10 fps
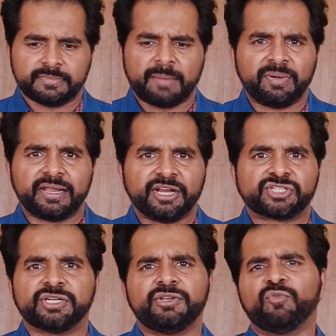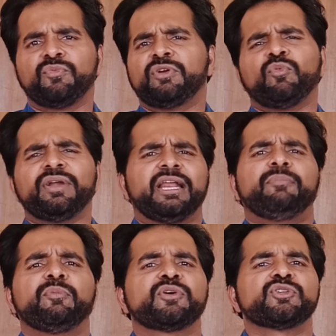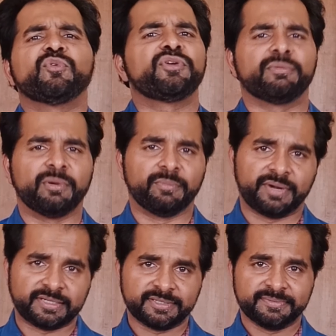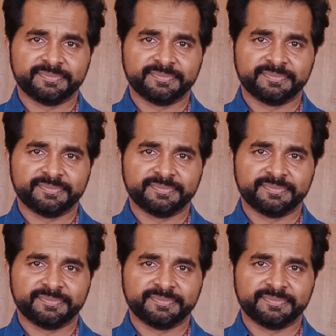application, you, it won't help you because you won't remember it.